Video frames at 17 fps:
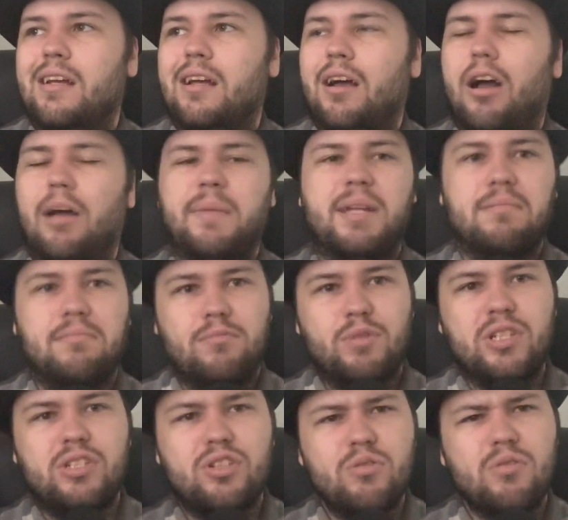I mean,
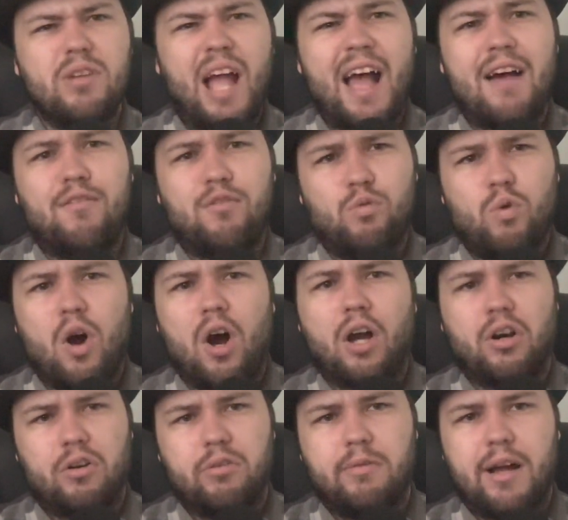we do have
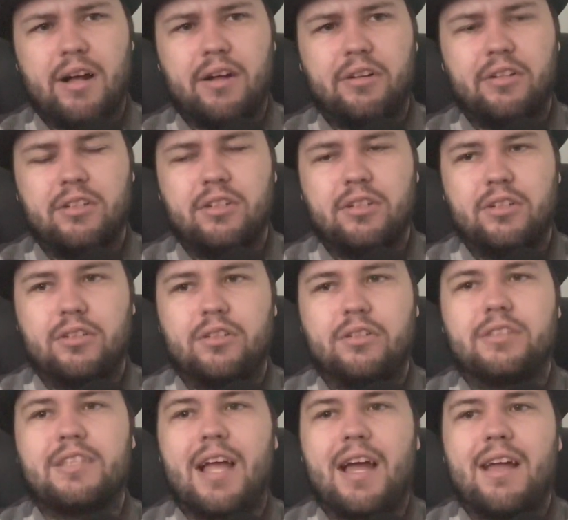water
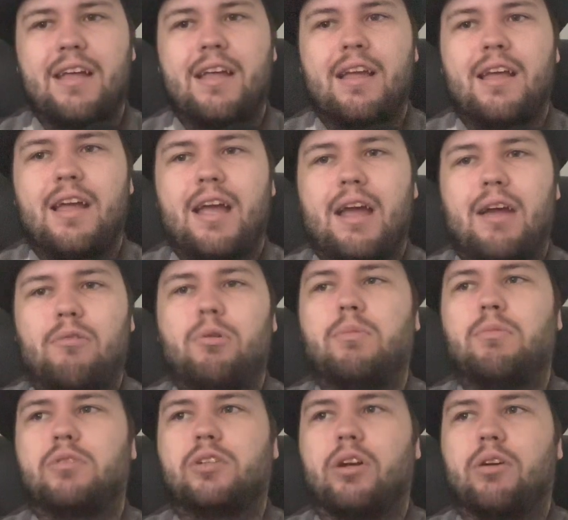wells that we
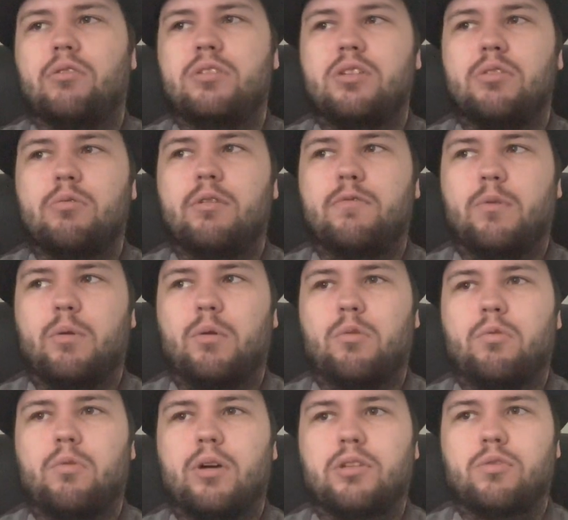would go to if we were
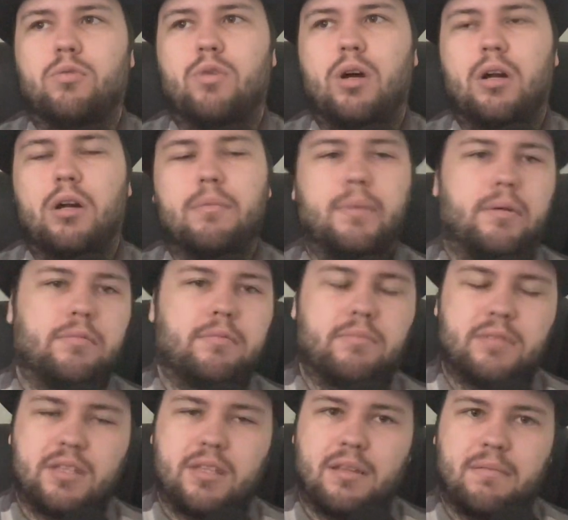wanting water, but
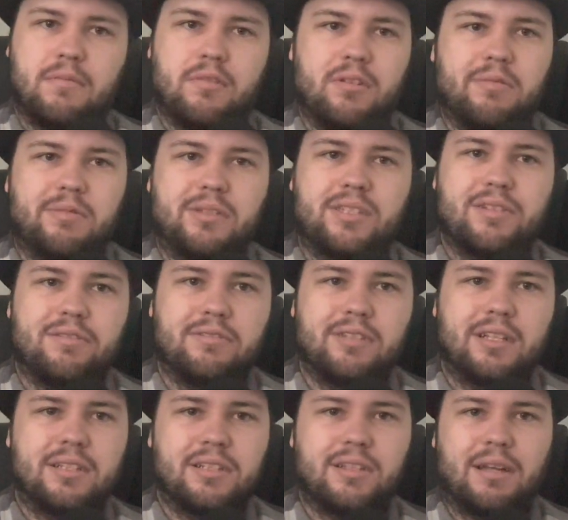we still
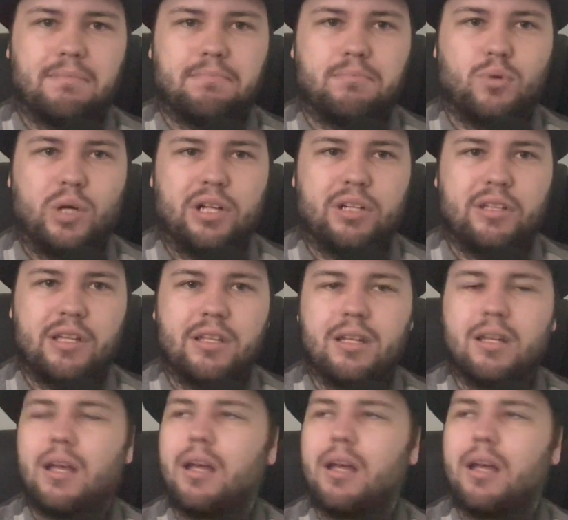need to like boil it.